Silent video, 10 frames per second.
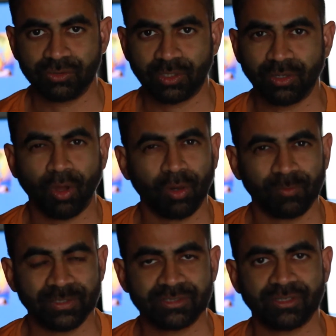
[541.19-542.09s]
you can
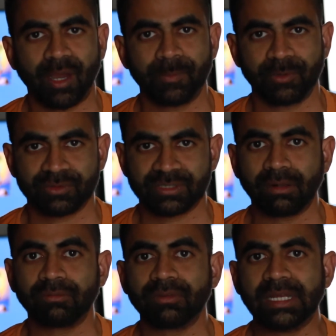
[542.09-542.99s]
always stop
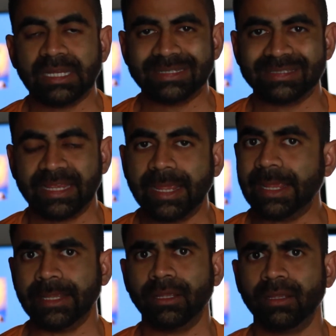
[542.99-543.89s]
yourself and say,
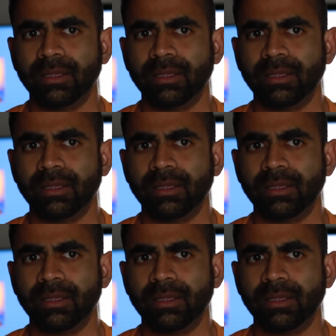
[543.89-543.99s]
hey,